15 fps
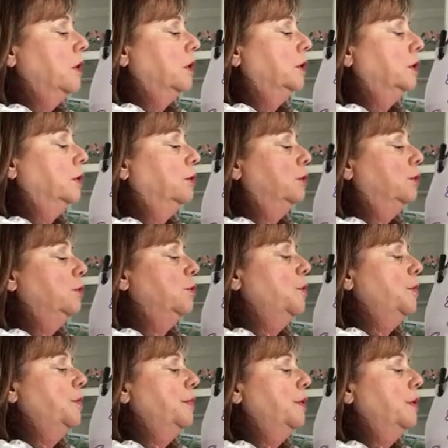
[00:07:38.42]
a
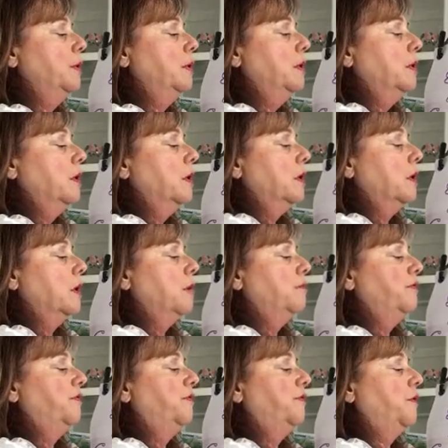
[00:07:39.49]
loop, come
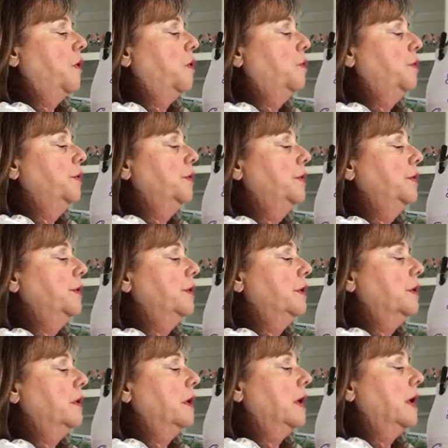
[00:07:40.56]
forward,
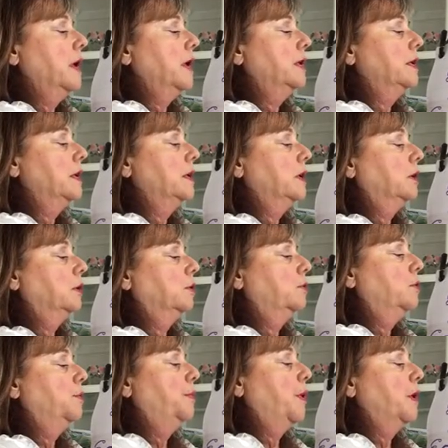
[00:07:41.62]
and then a
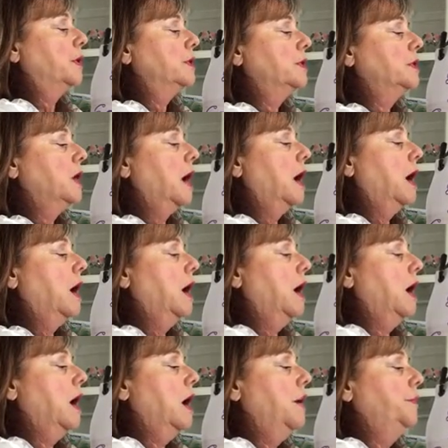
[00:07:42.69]
loop on
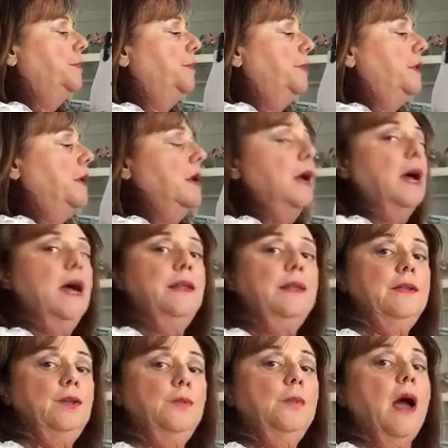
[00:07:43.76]
top.
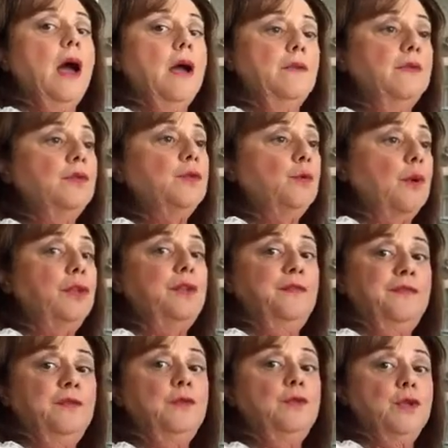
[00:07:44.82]
And then it's one of the
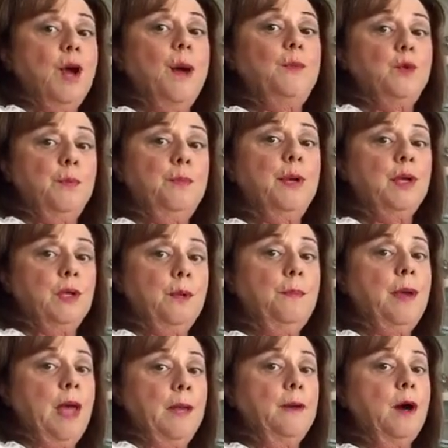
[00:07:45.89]
few times you pick your
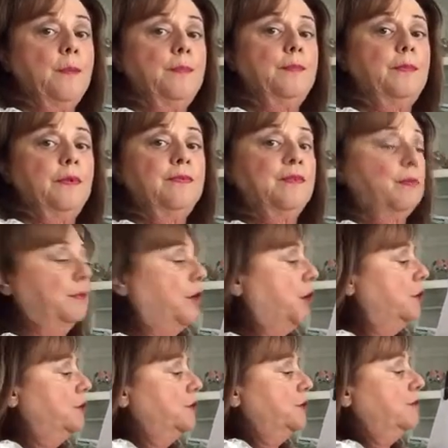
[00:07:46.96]
pen up from
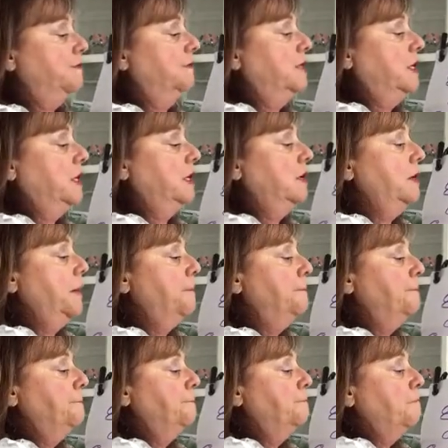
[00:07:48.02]
Cursive. D,
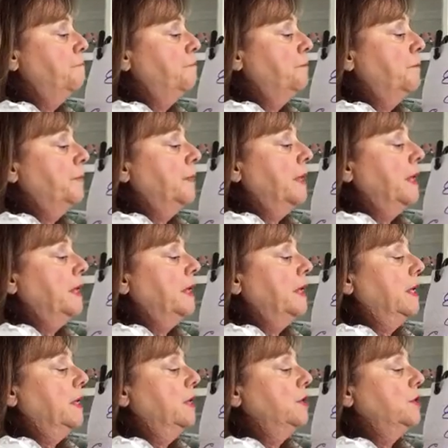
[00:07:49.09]

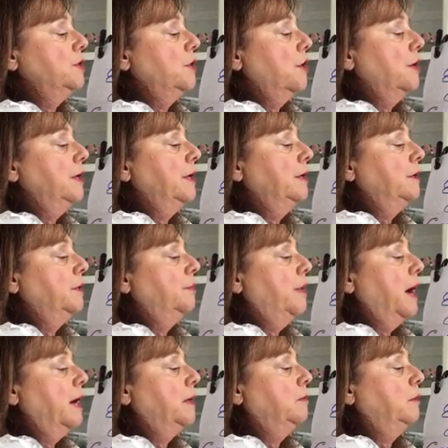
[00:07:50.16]
E, starting at the
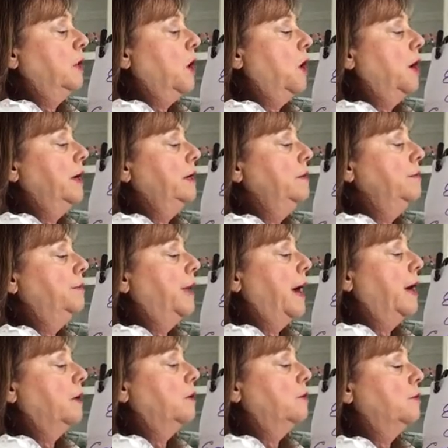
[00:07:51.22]
bottom line,
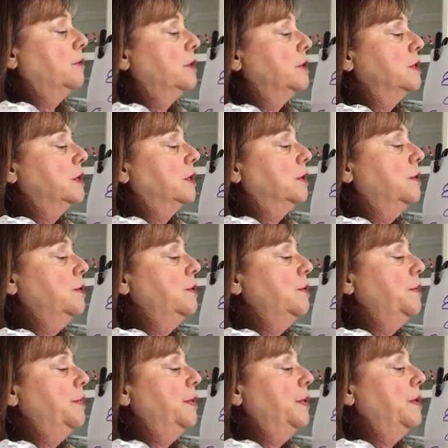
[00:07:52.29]
backwards
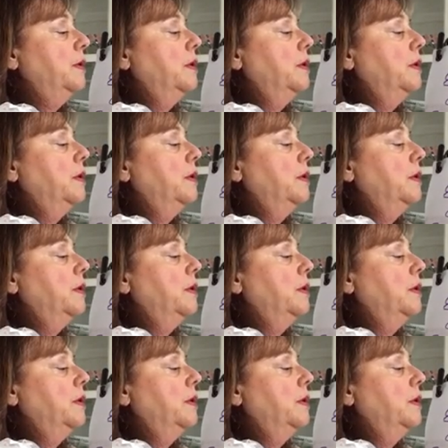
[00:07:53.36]
loop,